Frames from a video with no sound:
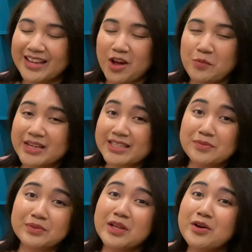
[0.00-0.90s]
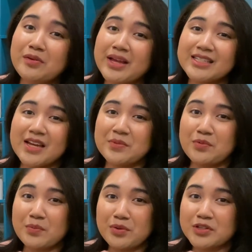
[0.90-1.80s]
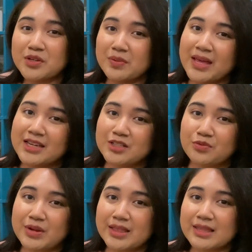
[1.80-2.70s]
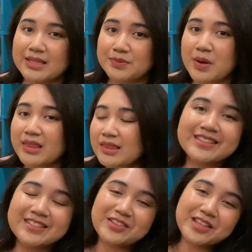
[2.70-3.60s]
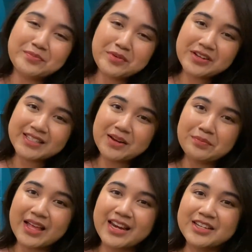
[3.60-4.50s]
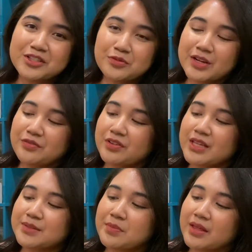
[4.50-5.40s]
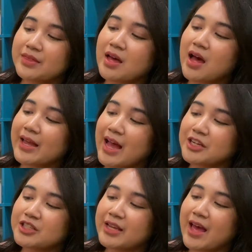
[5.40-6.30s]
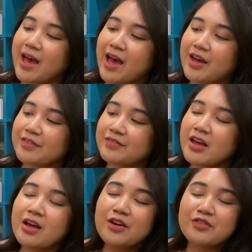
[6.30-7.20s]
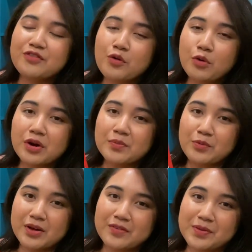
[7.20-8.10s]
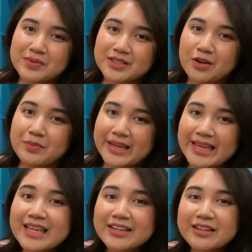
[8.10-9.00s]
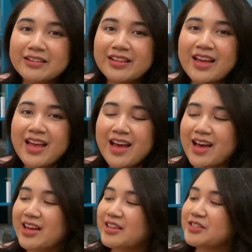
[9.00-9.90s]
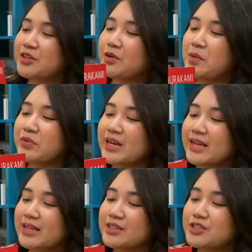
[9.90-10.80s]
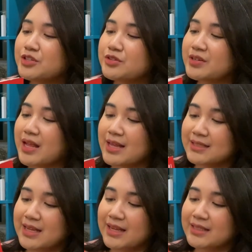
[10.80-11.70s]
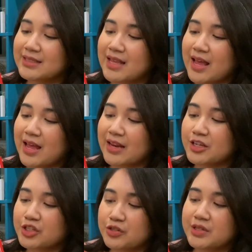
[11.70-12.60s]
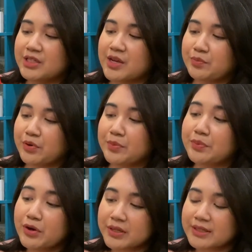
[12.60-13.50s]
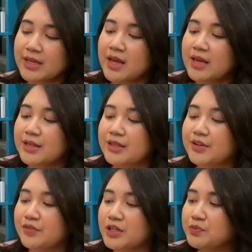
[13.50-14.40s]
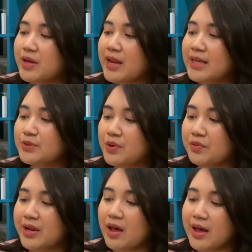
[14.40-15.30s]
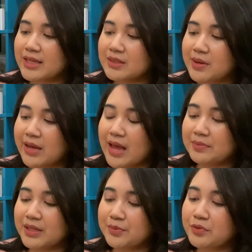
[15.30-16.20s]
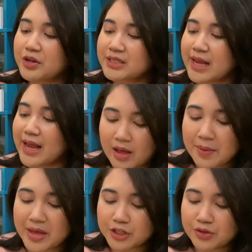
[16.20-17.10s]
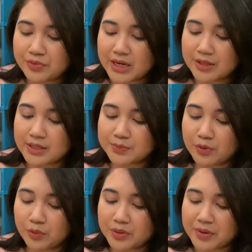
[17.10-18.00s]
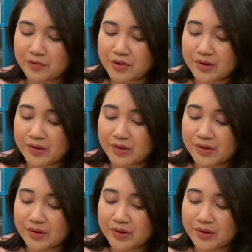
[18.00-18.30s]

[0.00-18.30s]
comment down below and tell me what books you're planning to read this month. So the books that I'm planning to read for this month, I actually have 4, but one of them is on my Kindle. So I'm reading 2 classics and 2 contemporary books. The first one is Wuthering Heights by Emily Bronte. I'm actually reading this book with my friend